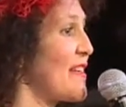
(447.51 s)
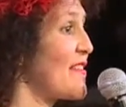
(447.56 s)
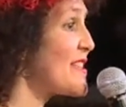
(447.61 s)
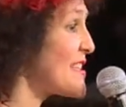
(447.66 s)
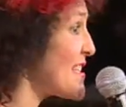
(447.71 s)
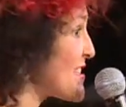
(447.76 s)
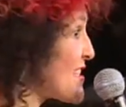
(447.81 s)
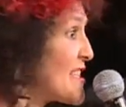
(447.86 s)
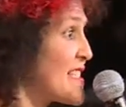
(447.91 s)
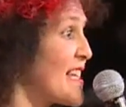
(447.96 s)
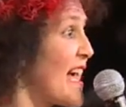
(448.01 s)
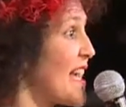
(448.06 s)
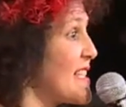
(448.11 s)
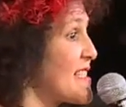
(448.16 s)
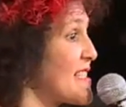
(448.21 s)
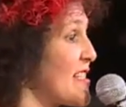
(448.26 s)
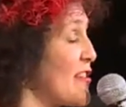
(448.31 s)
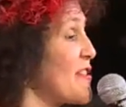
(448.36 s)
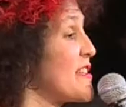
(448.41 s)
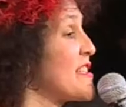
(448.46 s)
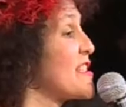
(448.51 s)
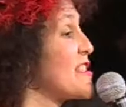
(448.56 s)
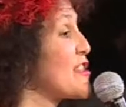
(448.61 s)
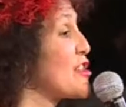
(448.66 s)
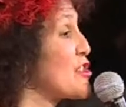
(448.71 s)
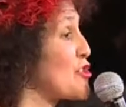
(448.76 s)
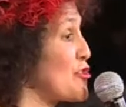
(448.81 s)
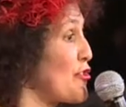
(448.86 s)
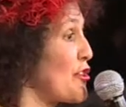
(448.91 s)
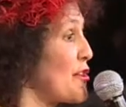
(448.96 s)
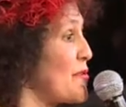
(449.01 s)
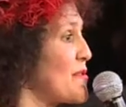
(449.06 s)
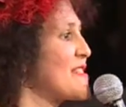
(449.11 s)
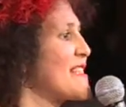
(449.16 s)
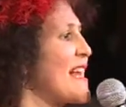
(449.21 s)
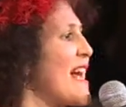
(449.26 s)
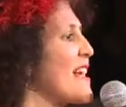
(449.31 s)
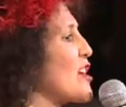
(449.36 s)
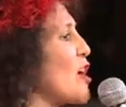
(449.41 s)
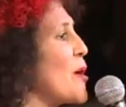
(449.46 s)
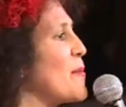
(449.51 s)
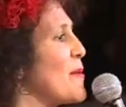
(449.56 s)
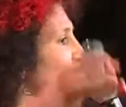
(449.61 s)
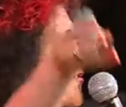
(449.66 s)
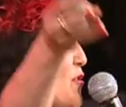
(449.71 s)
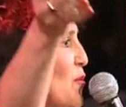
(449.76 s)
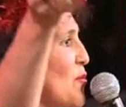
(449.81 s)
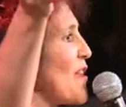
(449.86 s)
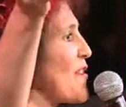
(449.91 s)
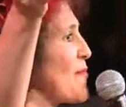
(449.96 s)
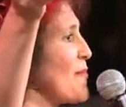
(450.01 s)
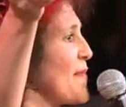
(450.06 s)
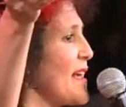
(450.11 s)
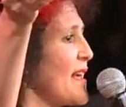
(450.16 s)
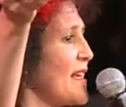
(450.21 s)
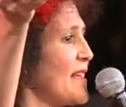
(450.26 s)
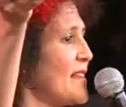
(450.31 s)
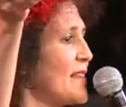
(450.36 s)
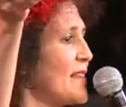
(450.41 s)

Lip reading: This is the data. This is the truth. Stand up if you're with me.